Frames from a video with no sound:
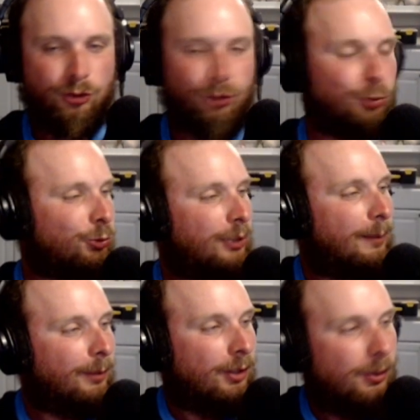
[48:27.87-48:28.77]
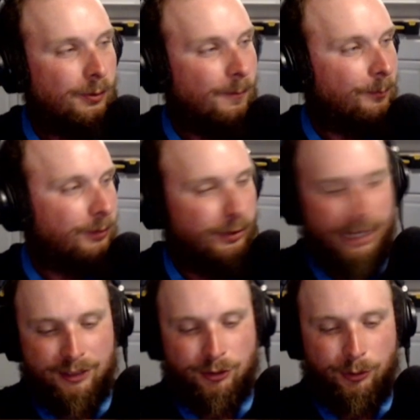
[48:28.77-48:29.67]
Socials down below. You
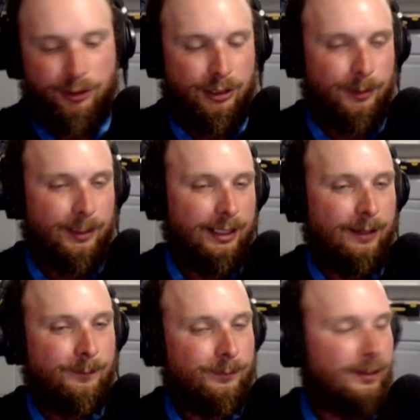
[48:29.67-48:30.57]
guys know the deal by now.